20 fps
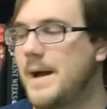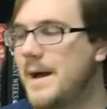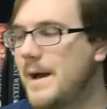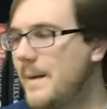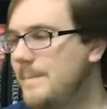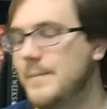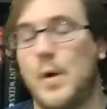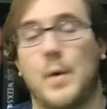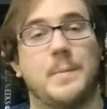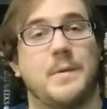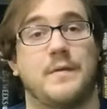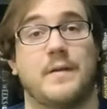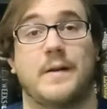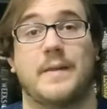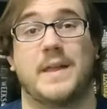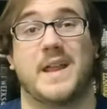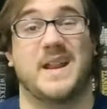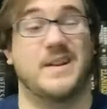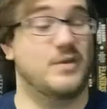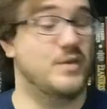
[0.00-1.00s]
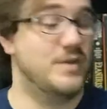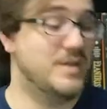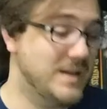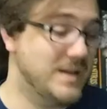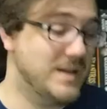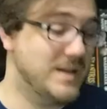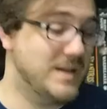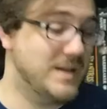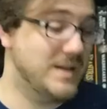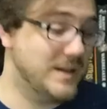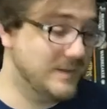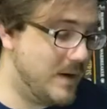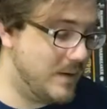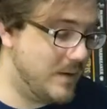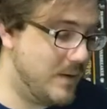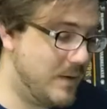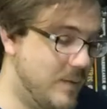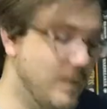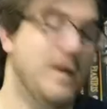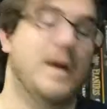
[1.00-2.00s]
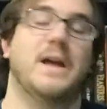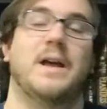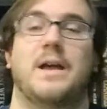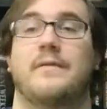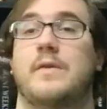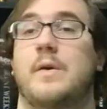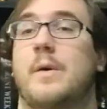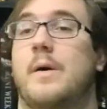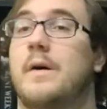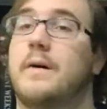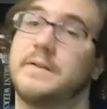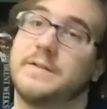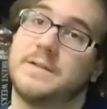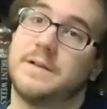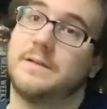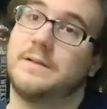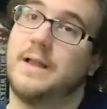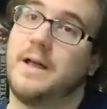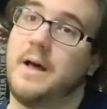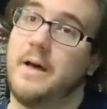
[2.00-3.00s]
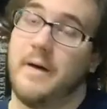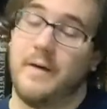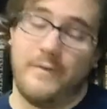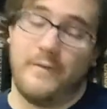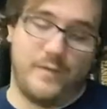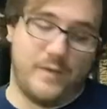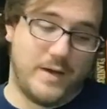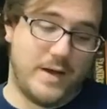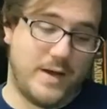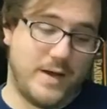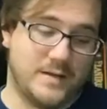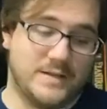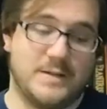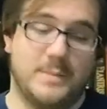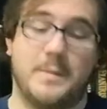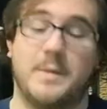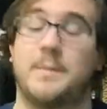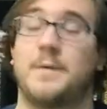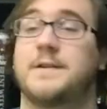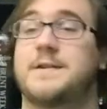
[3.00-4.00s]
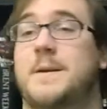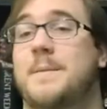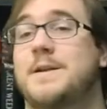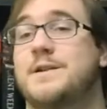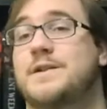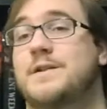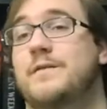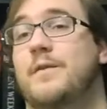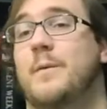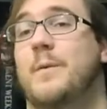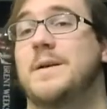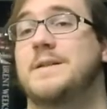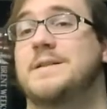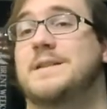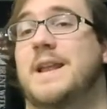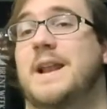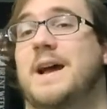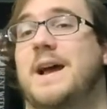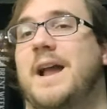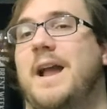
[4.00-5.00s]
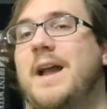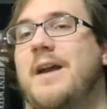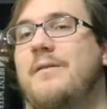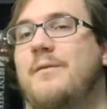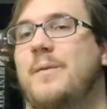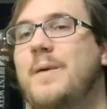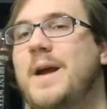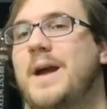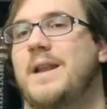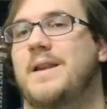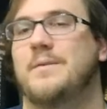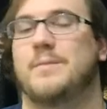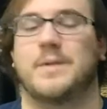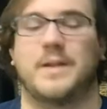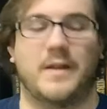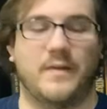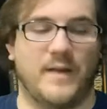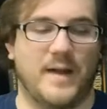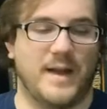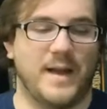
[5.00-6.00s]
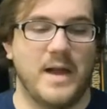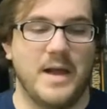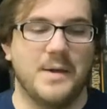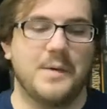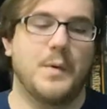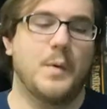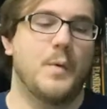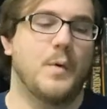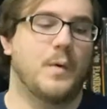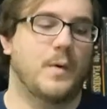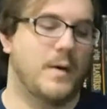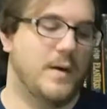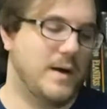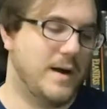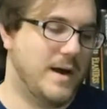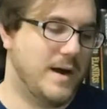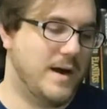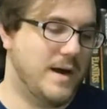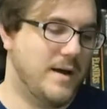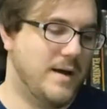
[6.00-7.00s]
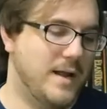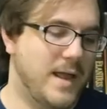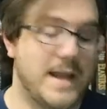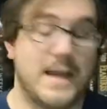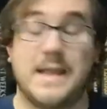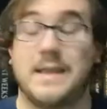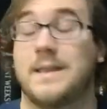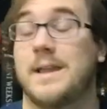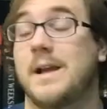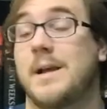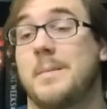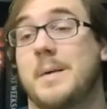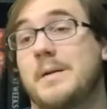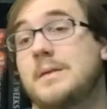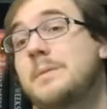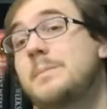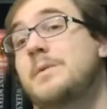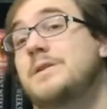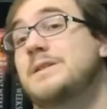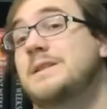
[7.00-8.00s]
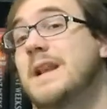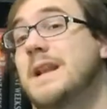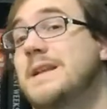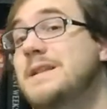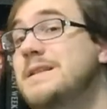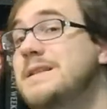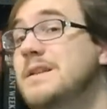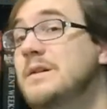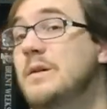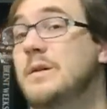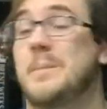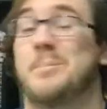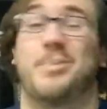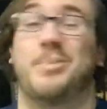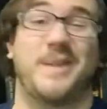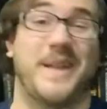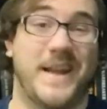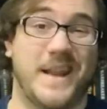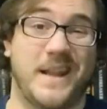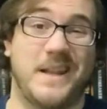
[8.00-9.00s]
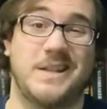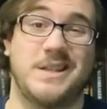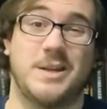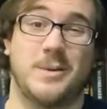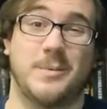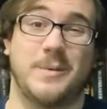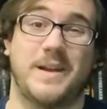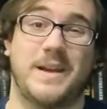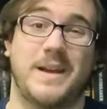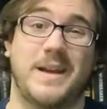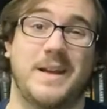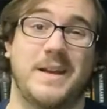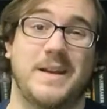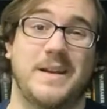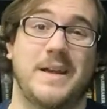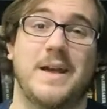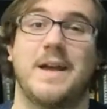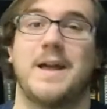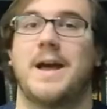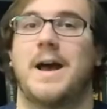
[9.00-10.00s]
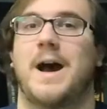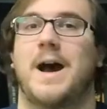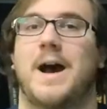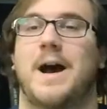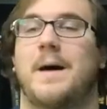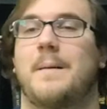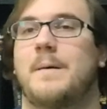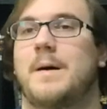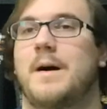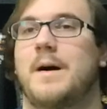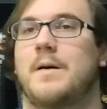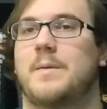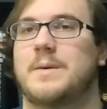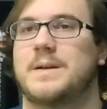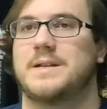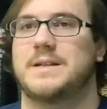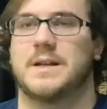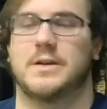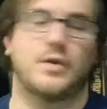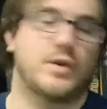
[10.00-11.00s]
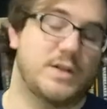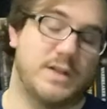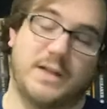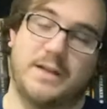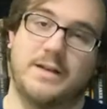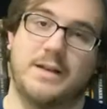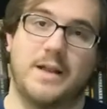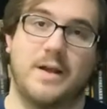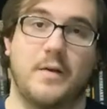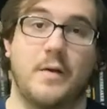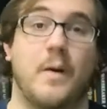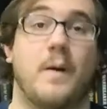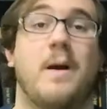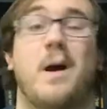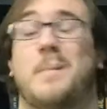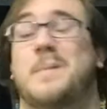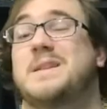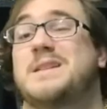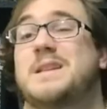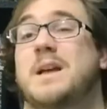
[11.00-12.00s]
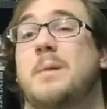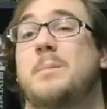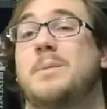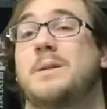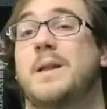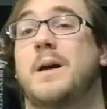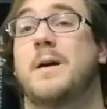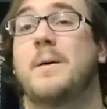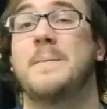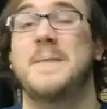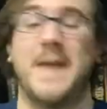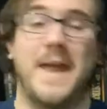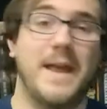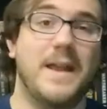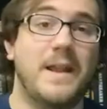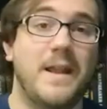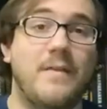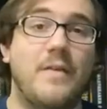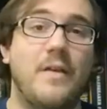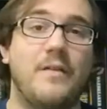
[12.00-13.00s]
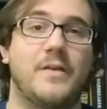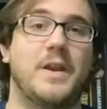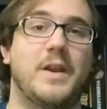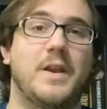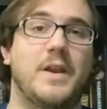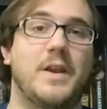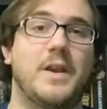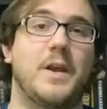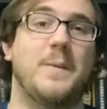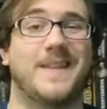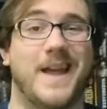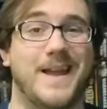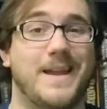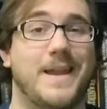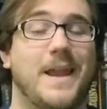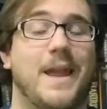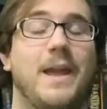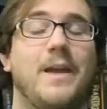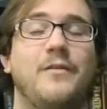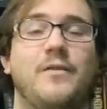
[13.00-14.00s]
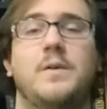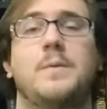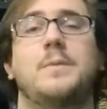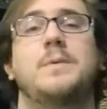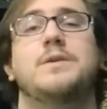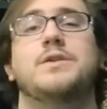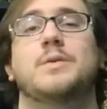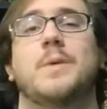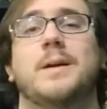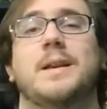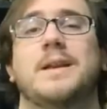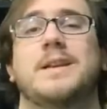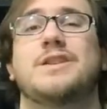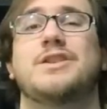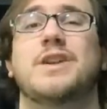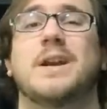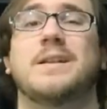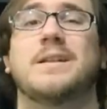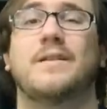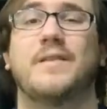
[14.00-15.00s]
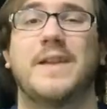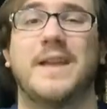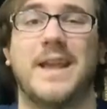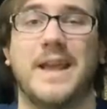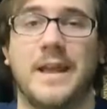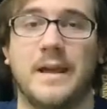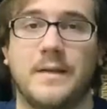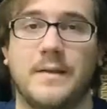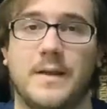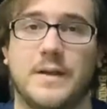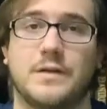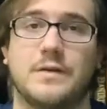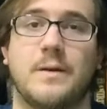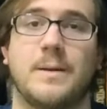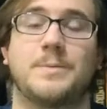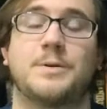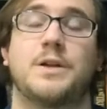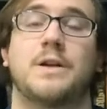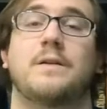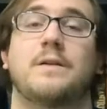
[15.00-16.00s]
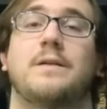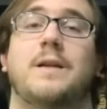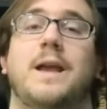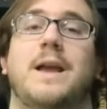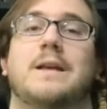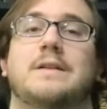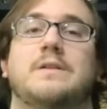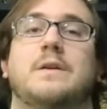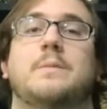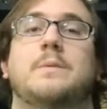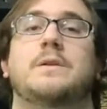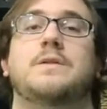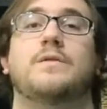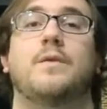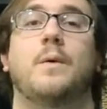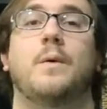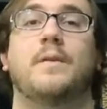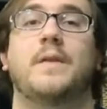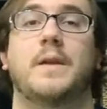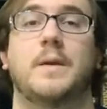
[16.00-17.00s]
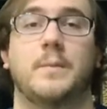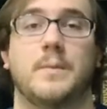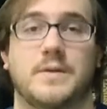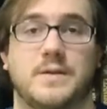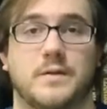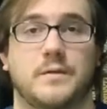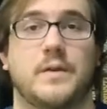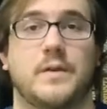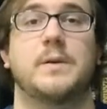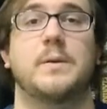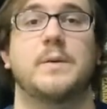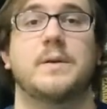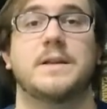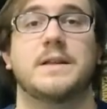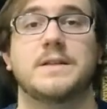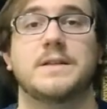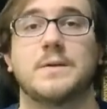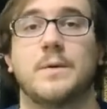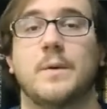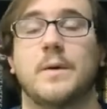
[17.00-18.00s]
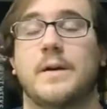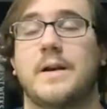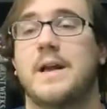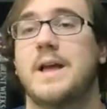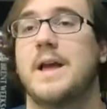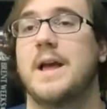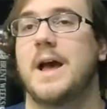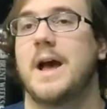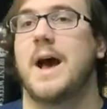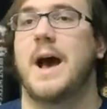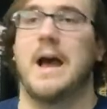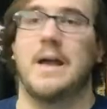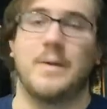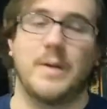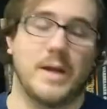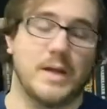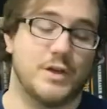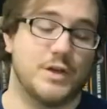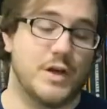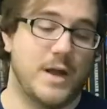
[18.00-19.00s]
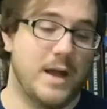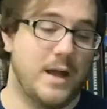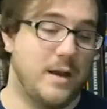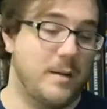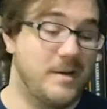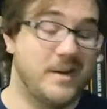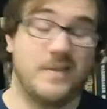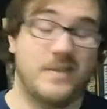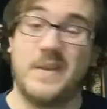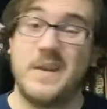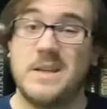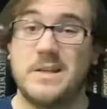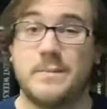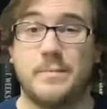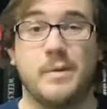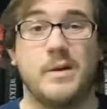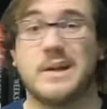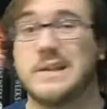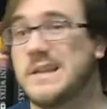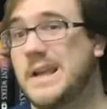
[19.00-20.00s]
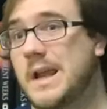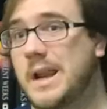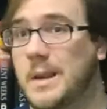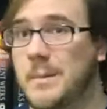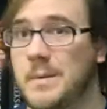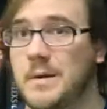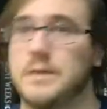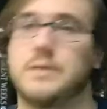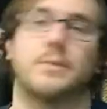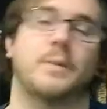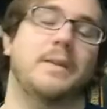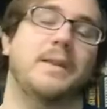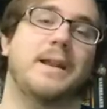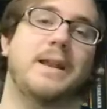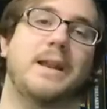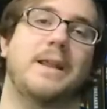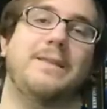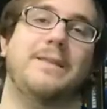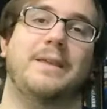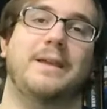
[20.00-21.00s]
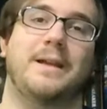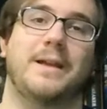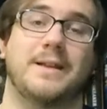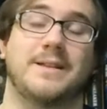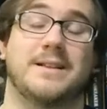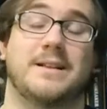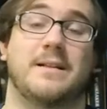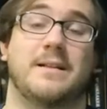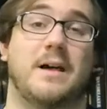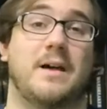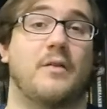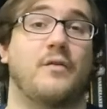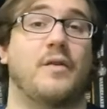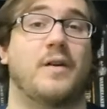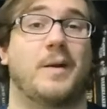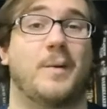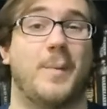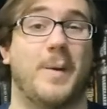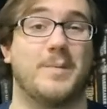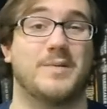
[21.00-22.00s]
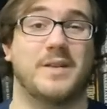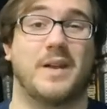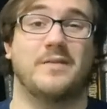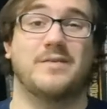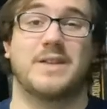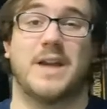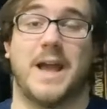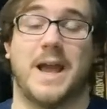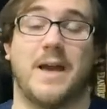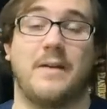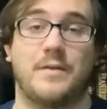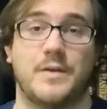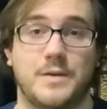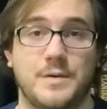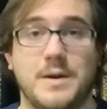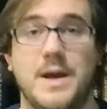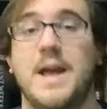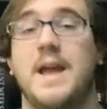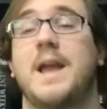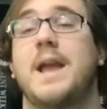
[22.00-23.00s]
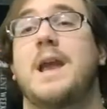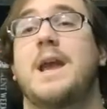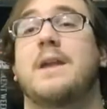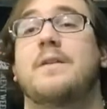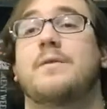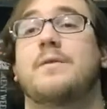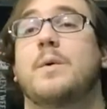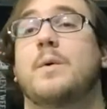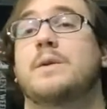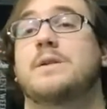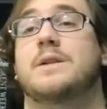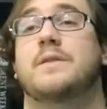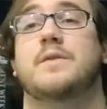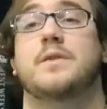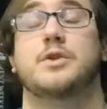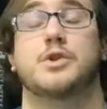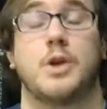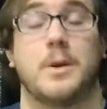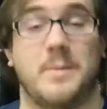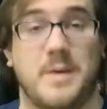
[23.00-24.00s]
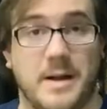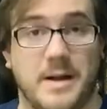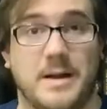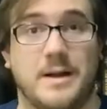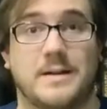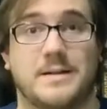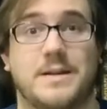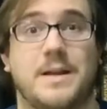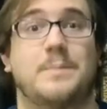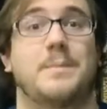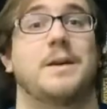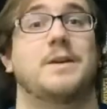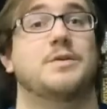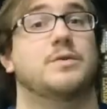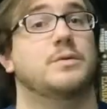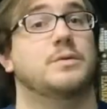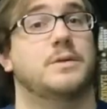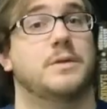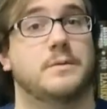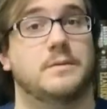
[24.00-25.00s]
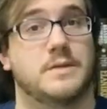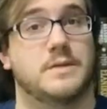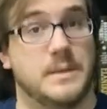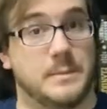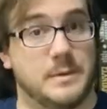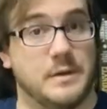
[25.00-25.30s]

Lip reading: Hope you found that interesting. Let me know if you also love some of the books I mentioned, for ones that I have read and really like, or anything about the books that I still am planning to read. I'm always interested to hear your comments down below. Give the video a like if you enjoyed it. Check the link in the description, as always, for the Wizardly Duo Discord. You can chat about these books, any books, really anything. It's a lot of fun, and we would love to have you. And, of course, if you enjoy my content, make sure to